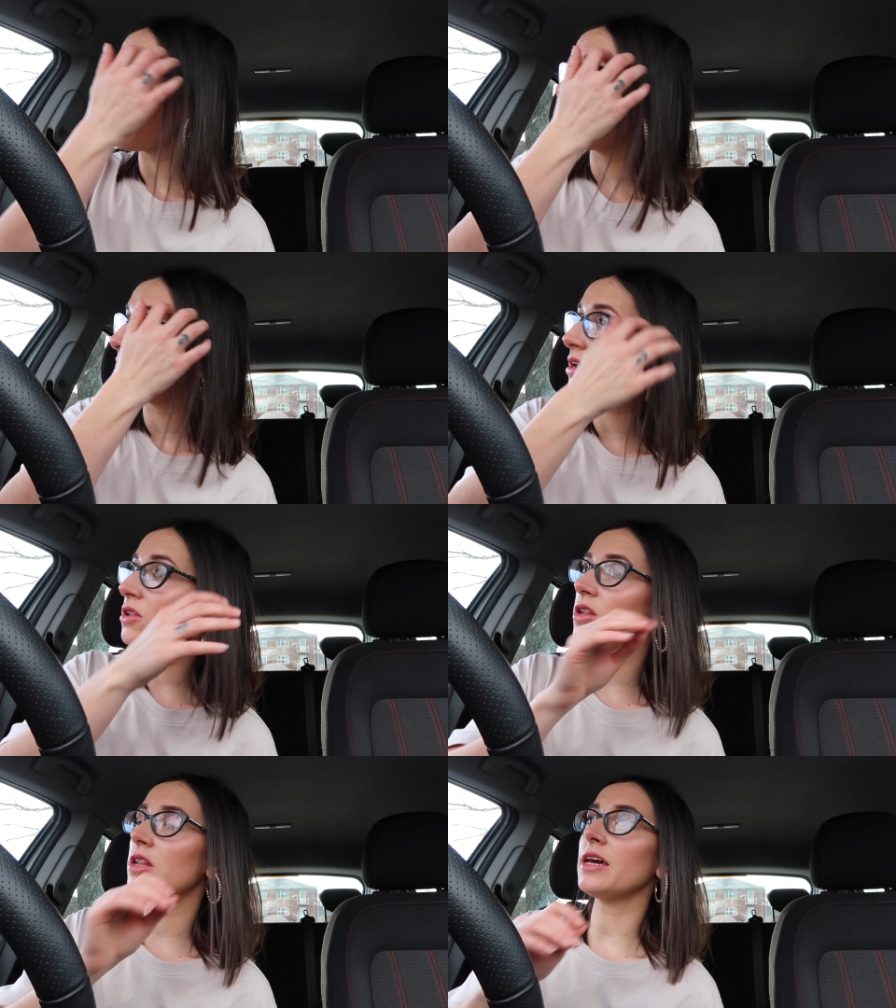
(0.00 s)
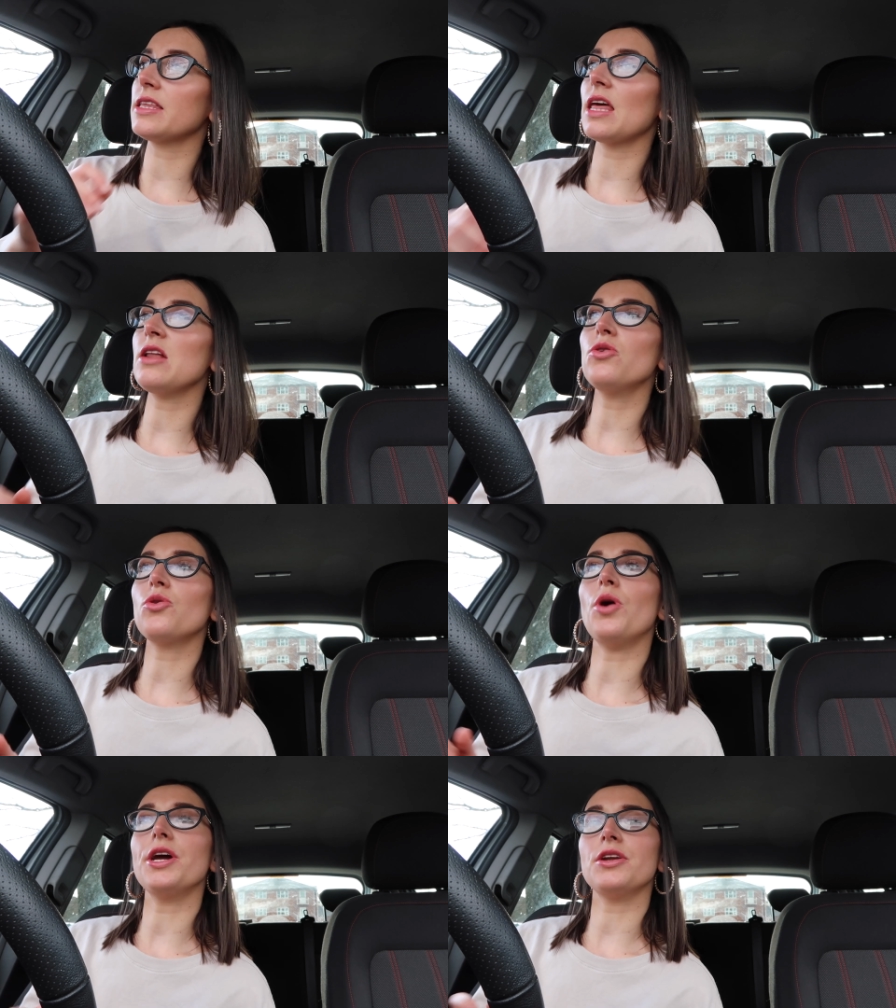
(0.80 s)
then like they
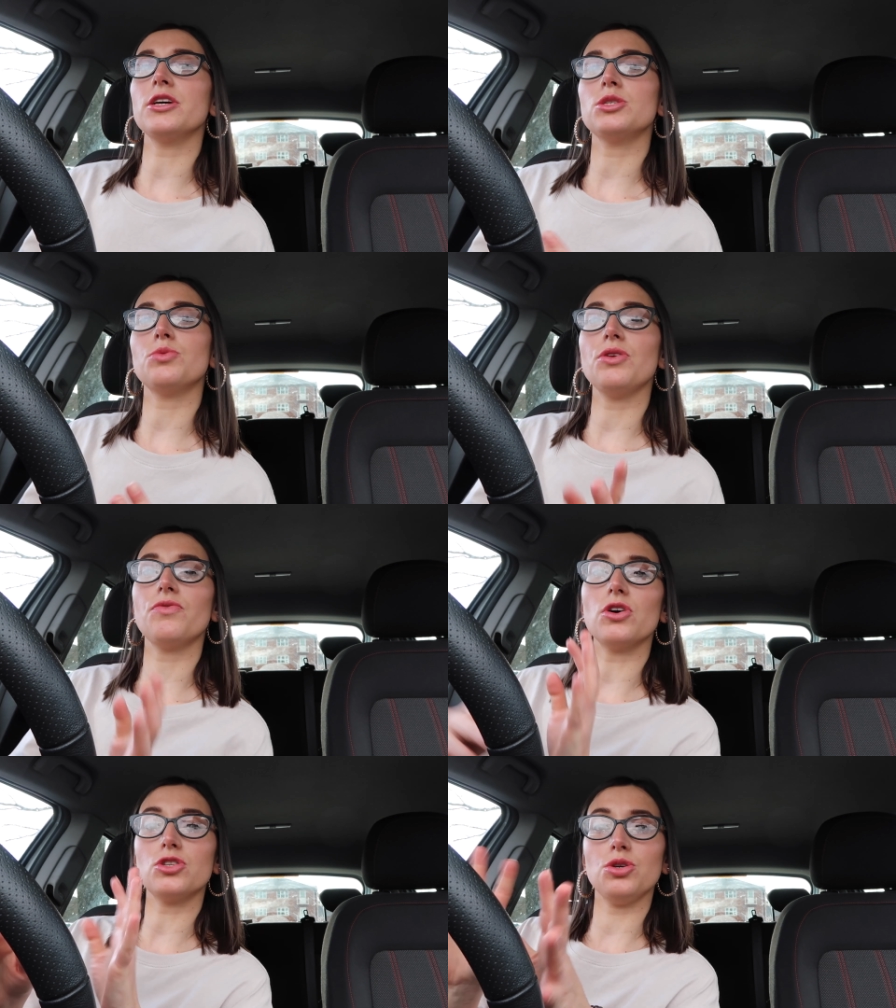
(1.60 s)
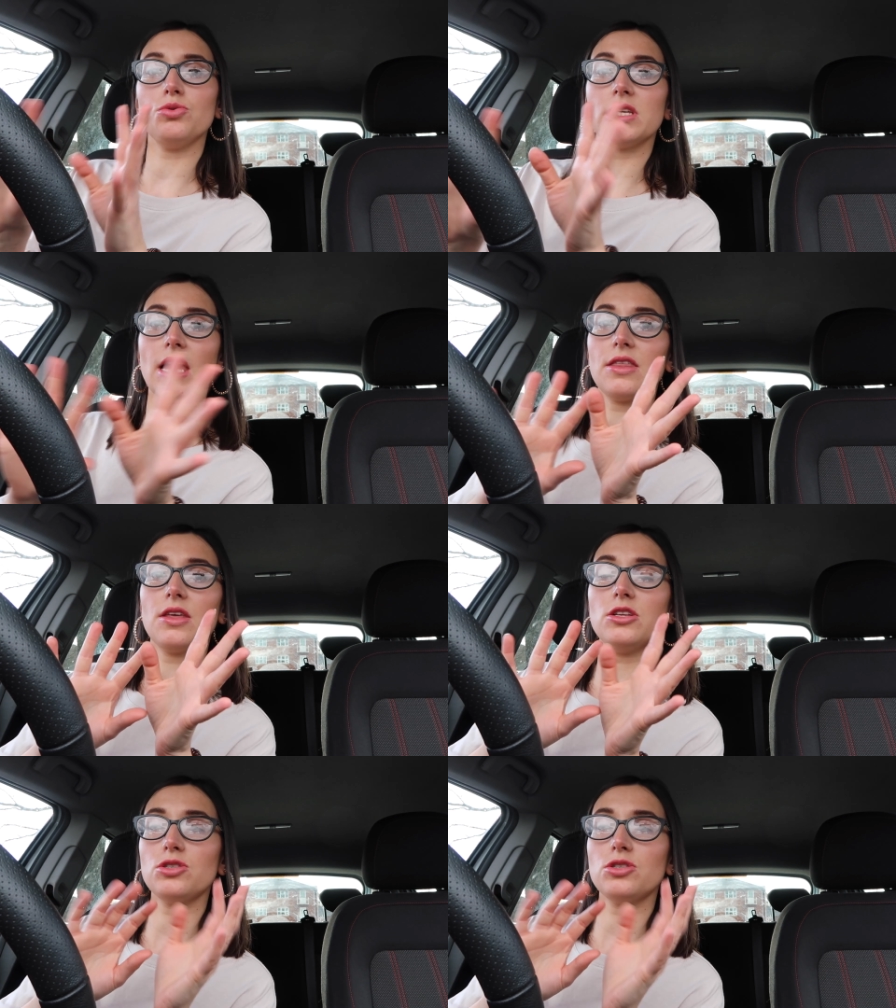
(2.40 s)
look quite nice when you've got 2 together,